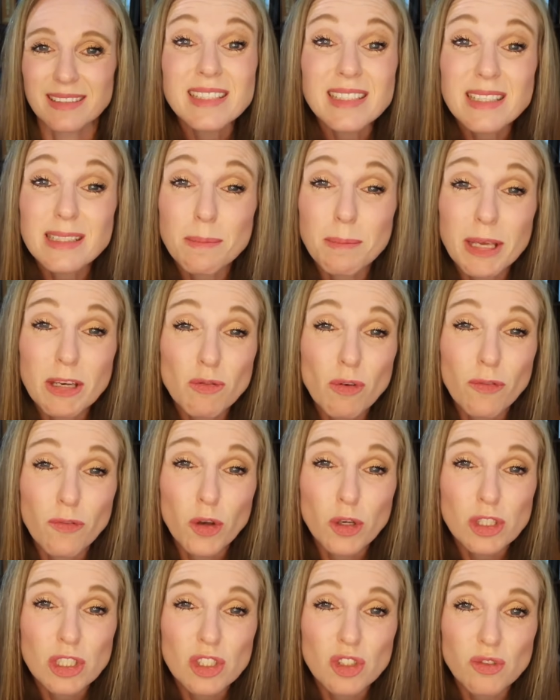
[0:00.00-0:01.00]
This is a mean
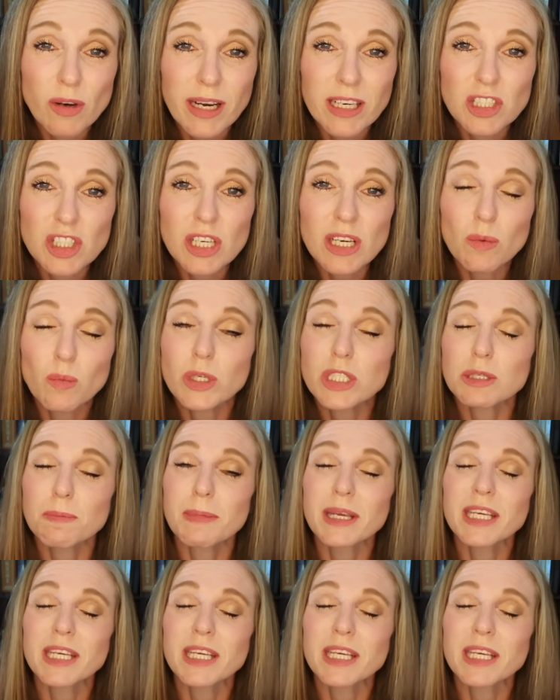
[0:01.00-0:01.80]
reversion strategy, which